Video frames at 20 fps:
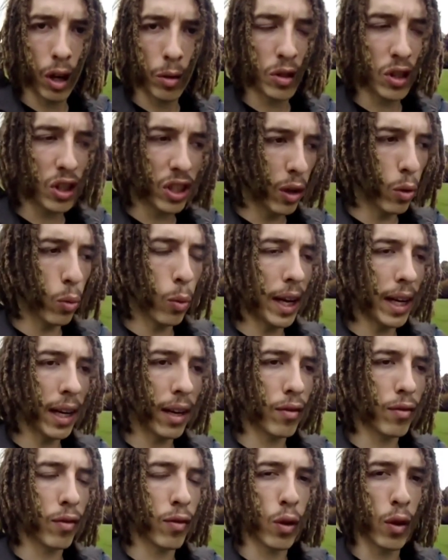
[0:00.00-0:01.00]
I'm still
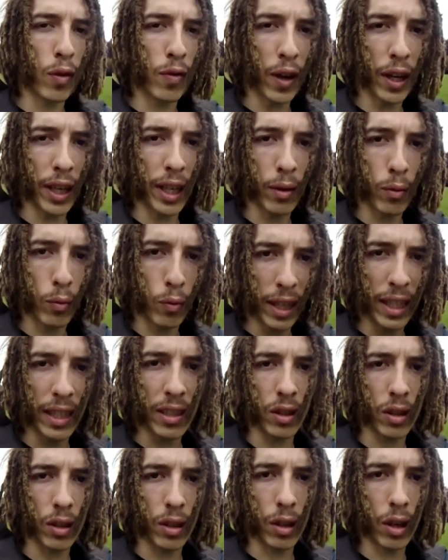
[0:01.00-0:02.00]
waiting for a fucking
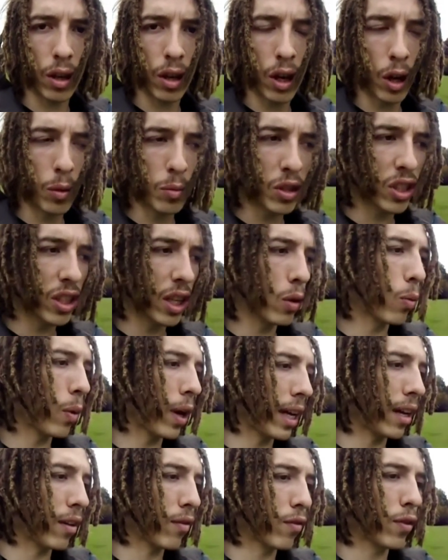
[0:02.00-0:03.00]
reason. I'm still
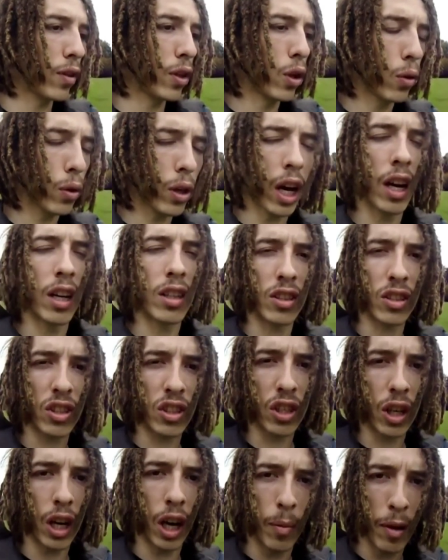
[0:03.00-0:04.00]
waiting for you cunts
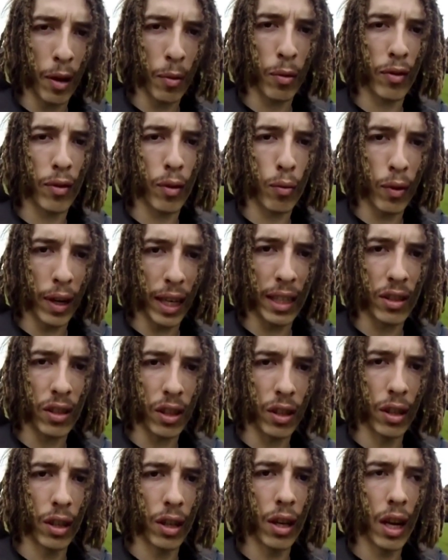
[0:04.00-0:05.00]
to come up with a
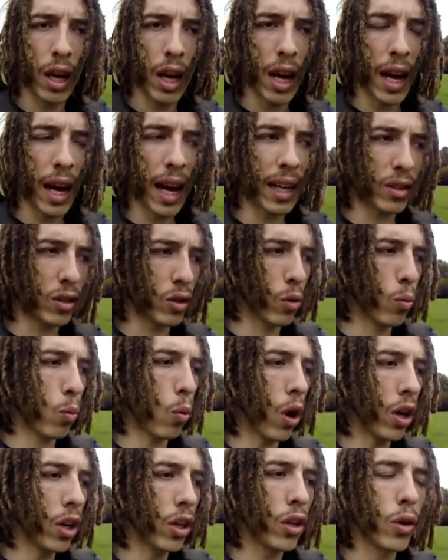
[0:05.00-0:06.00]
reason as to
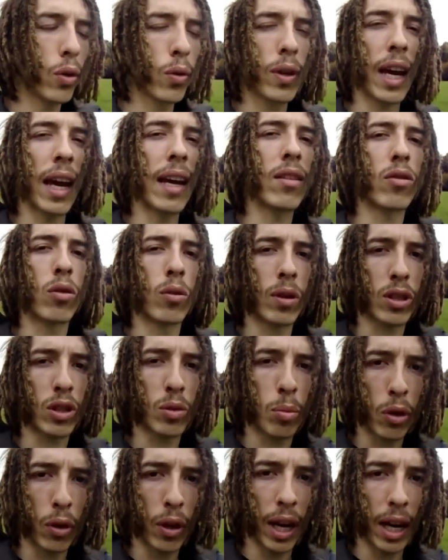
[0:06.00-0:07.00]
why you get to
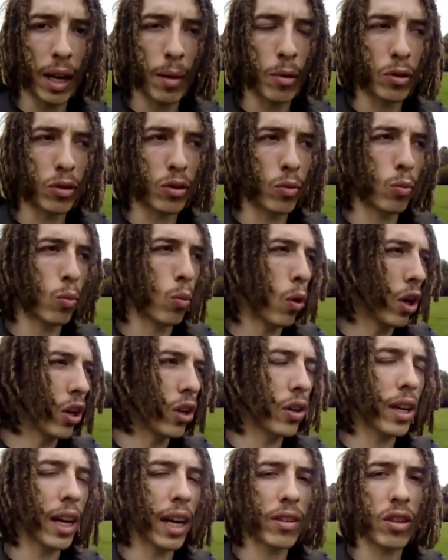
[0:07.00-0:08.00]
exploit animals and why
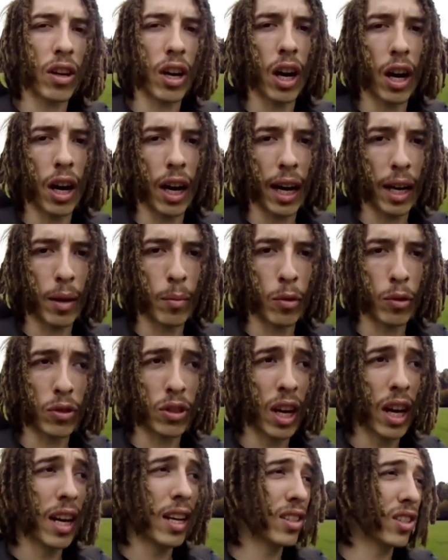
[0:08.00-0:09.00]
you get to hurt animals.
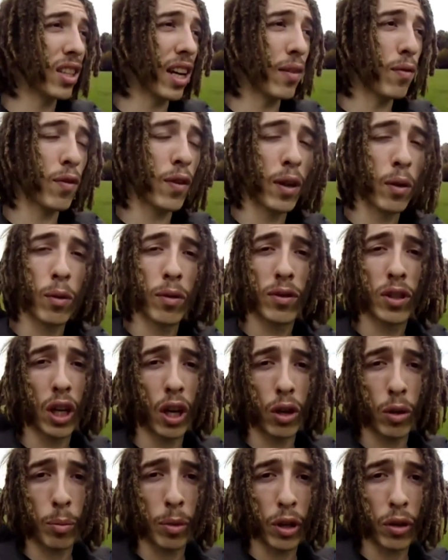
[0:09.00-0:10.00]
Same thing with
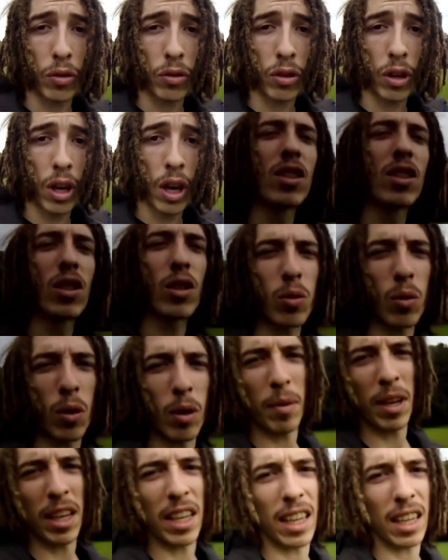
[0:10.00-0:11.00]
child abuse. Just
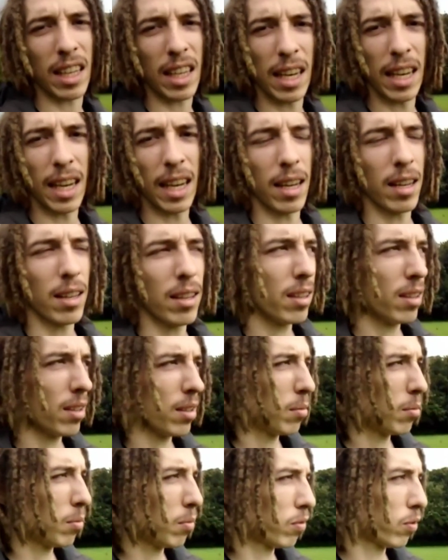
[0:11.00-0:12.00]
want to make it clear,
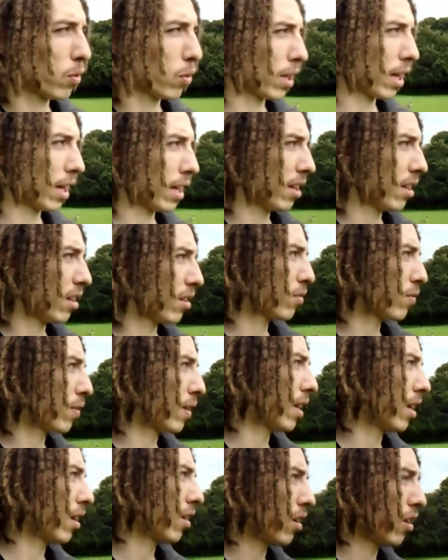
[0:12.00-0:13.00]
before the end of this
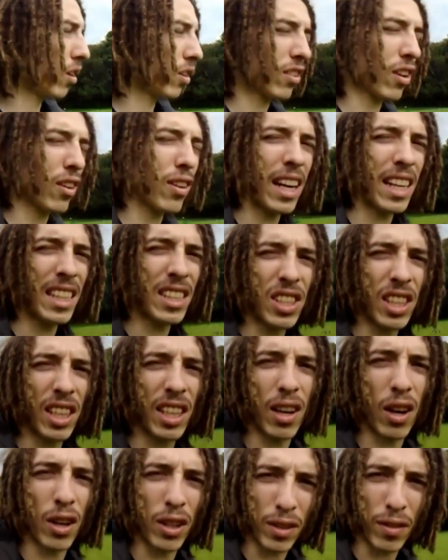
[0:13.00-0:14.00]
video, I don't
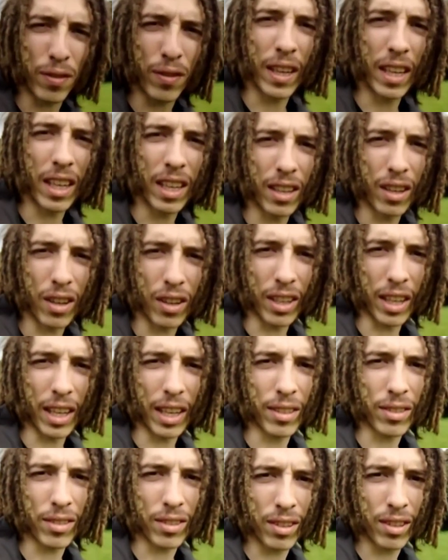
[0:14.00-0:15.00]
actually like feeling like
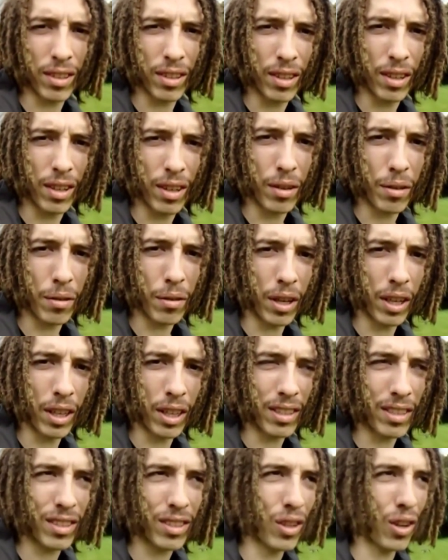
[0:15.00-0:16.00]
this,
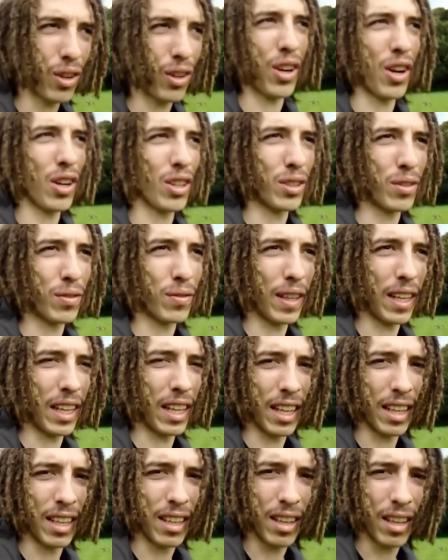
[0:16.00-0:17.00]
right? It's not a nice
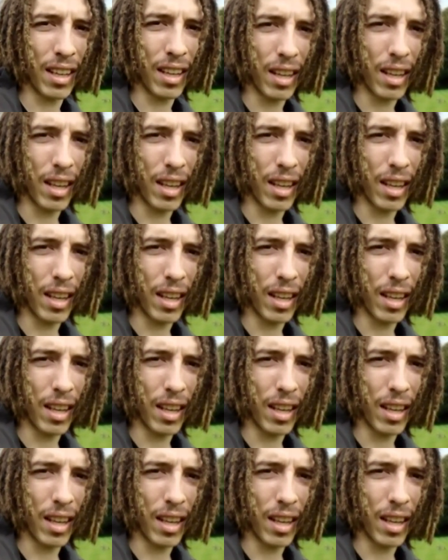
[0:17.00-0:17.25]
feeling.